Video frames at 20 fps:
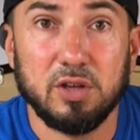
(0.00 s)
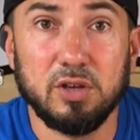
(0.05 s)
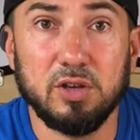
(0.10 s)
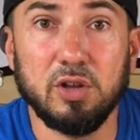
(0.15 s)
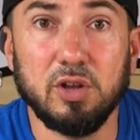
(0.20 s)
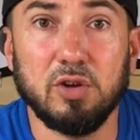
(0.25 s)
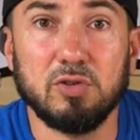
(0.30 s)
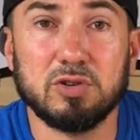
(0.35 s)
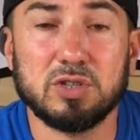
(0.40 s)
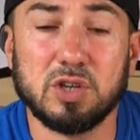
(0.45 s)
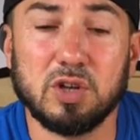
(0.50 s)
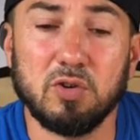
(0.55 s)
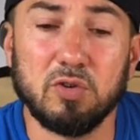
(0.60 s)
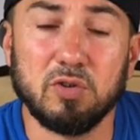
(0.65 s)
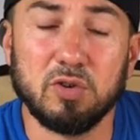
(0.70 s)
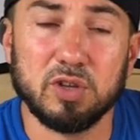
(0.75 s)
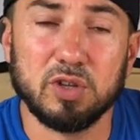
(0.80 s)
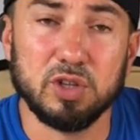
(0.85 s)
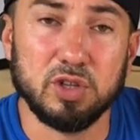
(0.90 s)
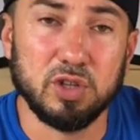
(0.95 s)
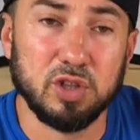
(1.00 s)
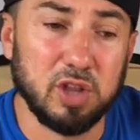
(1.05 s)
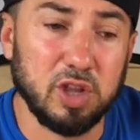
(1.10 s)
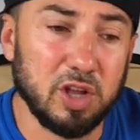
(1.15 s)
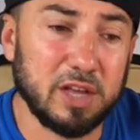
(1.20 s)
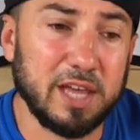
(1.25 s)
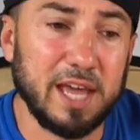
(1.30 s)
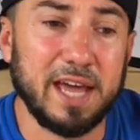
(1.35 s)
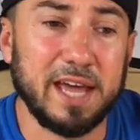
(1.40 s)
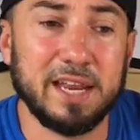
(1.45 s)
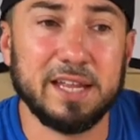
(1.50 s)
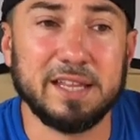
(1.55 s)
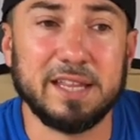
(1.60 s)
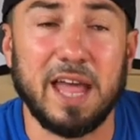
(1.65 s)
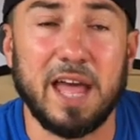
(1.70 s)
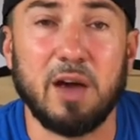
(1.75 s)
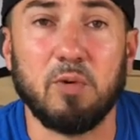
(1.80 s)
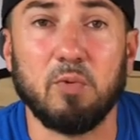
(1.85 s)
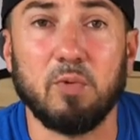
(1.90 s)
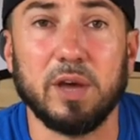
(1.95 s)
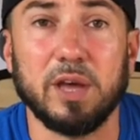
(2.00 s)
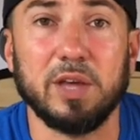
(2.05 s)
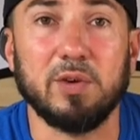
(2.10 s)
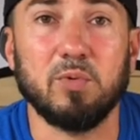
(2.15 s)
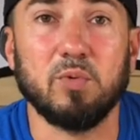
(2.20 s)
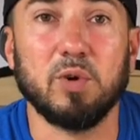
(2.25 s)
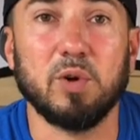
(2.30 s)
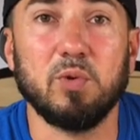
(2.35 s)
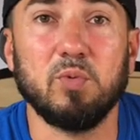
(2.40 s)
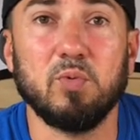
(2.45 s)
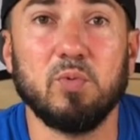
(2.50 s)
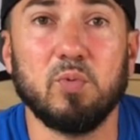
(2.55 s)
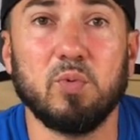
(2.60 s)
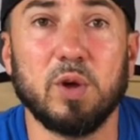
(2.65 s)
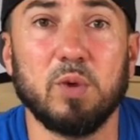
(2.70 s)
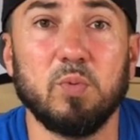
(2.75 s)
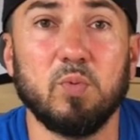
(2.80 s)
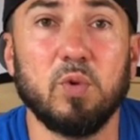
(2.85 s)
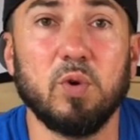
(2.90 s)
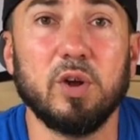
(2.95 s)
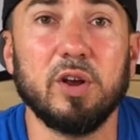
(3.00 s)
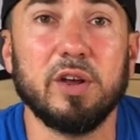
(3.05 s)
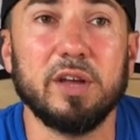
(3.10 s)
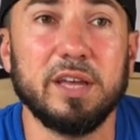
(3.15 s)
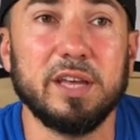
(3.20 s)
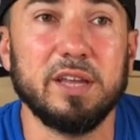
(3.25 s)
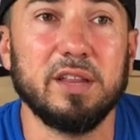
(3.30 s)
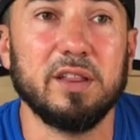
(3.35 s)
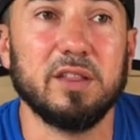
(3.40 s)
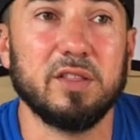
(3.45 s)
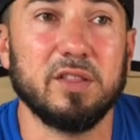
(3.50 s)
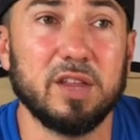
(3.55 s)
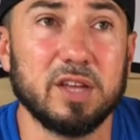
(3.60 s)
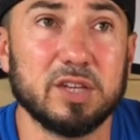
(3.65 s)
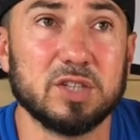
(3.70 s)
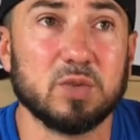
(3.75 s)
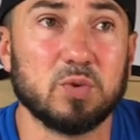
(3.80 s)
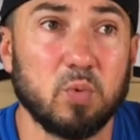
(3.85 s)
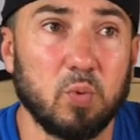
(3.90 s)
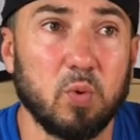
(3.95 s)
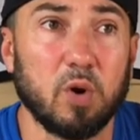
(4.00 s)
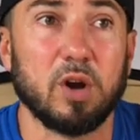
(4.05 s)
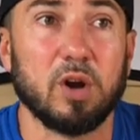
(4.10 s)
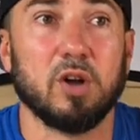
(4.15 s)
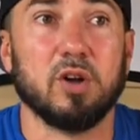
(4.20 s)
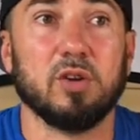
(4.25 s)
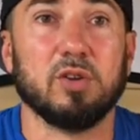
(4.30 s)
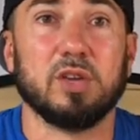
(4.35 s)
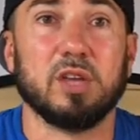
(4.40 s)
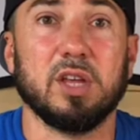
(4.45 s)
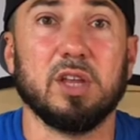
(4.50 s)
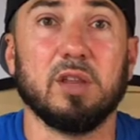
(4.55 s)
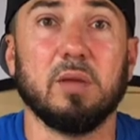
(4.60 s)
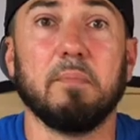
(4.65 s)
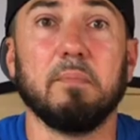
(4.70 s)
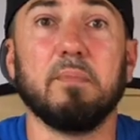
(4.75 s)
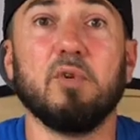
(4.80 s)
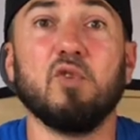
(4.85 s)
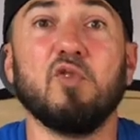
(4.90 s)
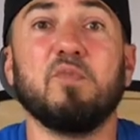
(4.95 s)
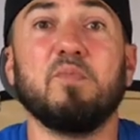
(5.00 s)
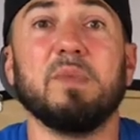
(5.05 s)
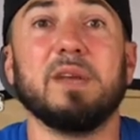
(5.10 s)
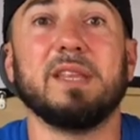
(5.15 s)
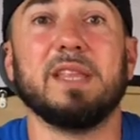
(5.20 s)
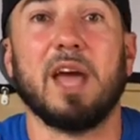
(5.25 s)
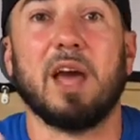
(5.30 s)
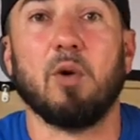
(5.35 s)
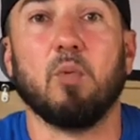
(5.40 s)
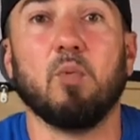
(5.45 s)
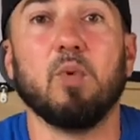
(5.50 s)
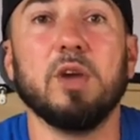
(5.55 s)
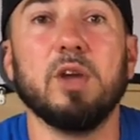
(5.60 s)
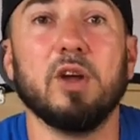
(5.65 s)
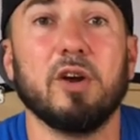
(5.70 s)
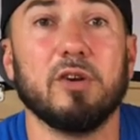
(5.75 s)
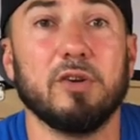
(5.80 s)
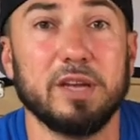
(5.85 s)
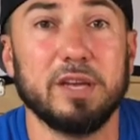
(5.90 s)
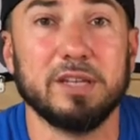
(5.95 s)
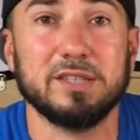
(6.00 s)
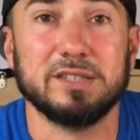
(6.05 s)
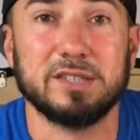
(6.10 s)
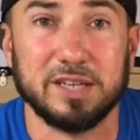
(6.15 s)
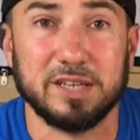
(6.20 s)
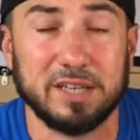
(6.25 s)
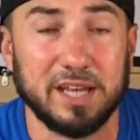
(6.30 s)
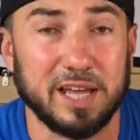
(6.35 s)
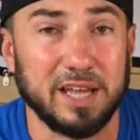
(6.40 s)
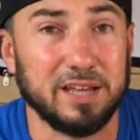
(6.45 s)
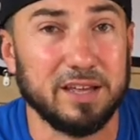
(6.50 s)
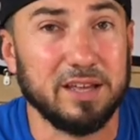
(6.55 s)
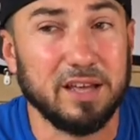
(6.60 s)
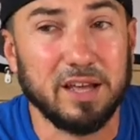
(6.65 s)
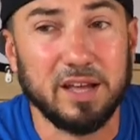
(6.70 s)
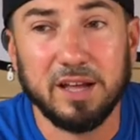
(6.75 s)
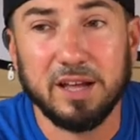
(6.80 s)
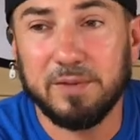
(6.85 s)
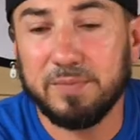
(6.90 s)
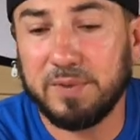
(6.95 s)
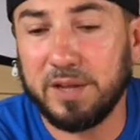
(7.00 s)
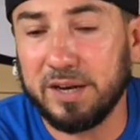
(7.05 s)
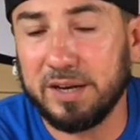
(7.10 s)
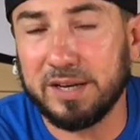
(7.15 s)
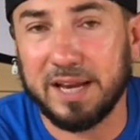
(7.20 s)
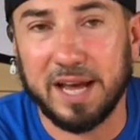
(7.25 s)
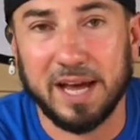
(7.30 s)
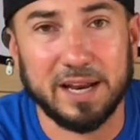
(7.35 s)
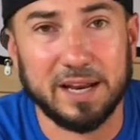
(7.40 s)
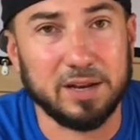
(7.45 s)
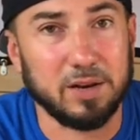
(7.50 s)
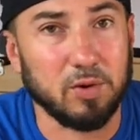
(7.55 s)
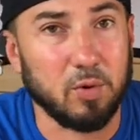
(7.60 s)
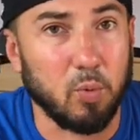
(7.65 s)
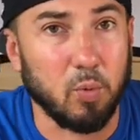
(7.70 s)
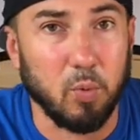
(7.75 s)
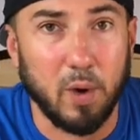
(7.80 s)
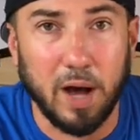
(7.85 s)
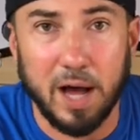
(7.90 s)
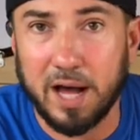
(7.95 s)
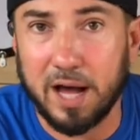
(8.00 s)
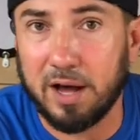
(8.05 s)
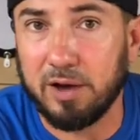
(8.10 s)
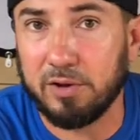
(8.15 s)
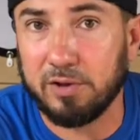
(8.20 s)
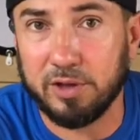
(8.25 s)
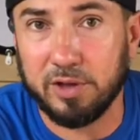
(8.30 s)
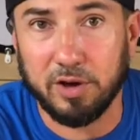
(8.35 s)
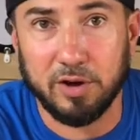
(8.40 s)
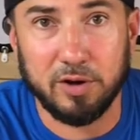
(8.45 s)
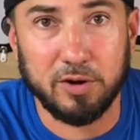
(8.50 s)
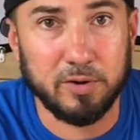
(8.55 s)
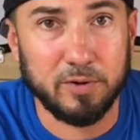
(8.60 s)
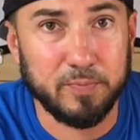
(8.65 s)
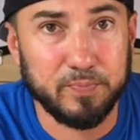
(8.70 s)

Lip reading: You know, so you look at it that way. When we're in this world, in the movement that we are in today, they're not in the wild, y'all.